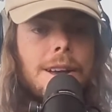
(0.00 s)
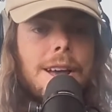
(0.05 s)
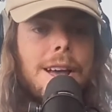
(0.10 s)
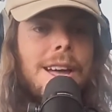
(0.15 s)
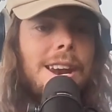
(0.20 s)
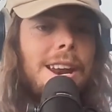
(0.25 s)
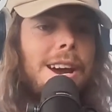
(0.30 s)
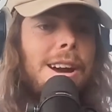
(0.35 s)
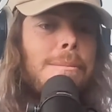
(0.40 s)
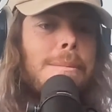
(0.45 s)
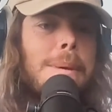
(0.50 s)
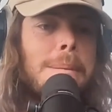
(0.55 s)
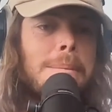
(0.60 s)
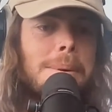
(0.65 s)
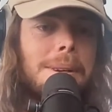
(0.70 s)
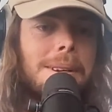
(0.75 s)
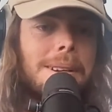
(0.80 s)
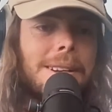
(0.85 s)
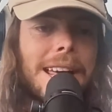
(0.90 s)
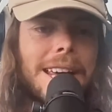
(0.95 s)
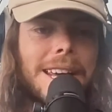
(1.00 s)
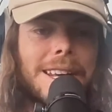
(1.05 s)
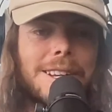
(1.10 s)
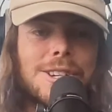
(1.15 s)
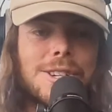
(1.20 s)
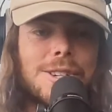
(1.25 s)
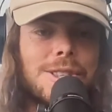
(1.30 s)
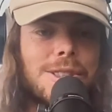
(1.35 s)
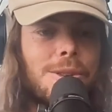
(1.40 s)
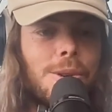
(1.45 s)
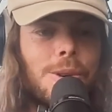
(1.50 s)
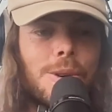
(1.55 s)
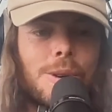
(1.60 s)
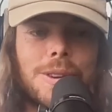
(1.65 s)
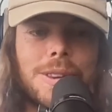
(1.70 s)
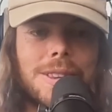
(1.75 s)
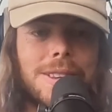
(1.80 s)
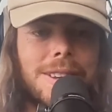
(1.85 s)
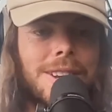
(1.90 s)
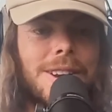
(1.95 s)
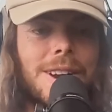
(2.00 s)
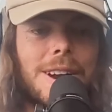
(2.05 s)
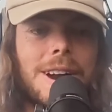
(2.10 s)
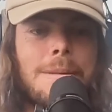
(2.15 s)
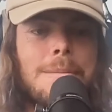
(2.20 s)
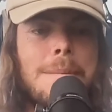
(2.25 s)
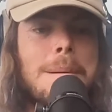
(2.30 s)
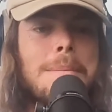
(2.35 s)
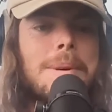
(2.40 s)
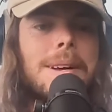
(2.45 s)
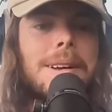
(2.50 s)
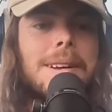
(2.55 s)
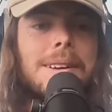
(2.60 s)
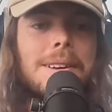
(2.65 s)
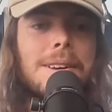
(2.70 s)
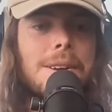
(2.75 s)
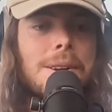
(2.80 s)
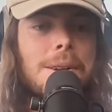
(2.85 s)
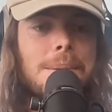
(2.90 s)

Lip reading: And I remember like just all, you know, I remember,